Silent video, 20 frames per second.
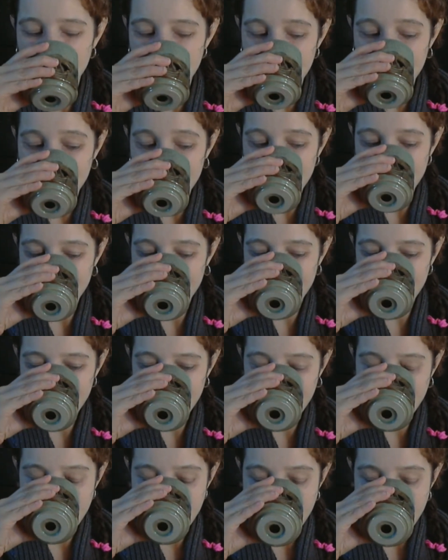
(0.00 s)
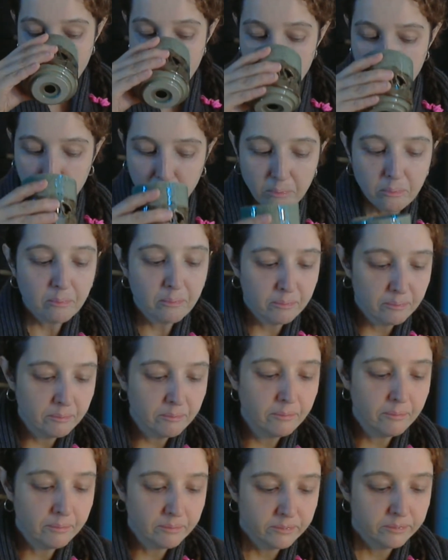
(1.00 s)

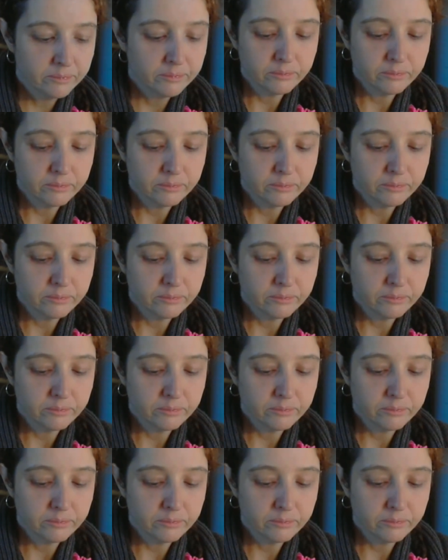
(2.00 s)
Nothing is said.